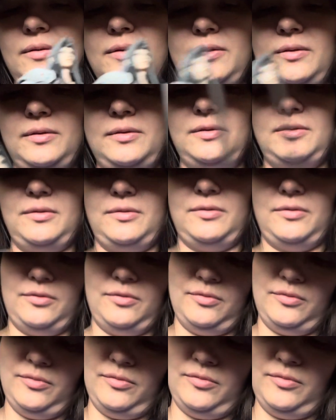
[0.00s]

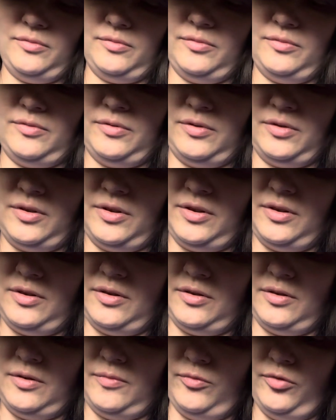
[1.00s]
So, yeah,
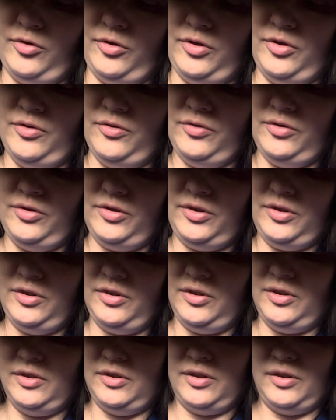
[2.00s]
I'm more used to
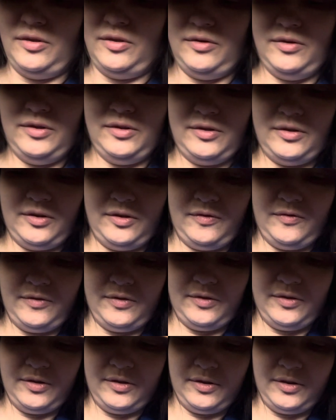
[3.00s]
this other design for
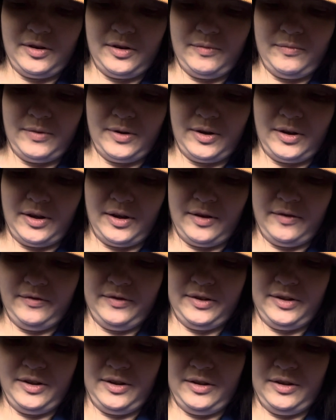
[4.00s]
the thing, but I have
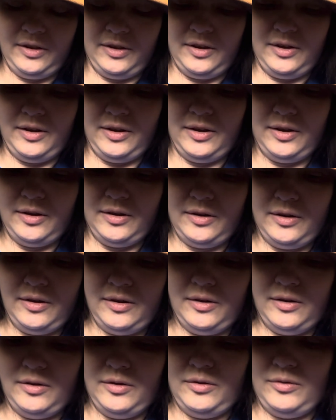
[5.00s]
seen the
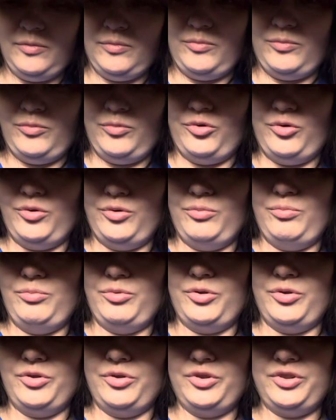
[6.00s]
more
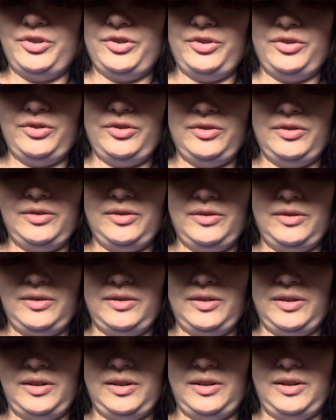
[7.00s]
person
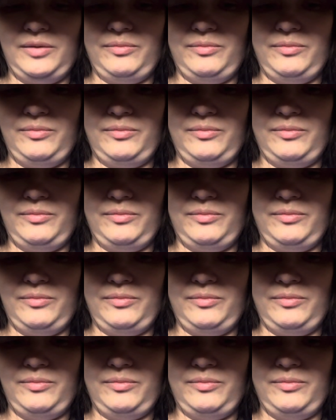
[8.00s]
type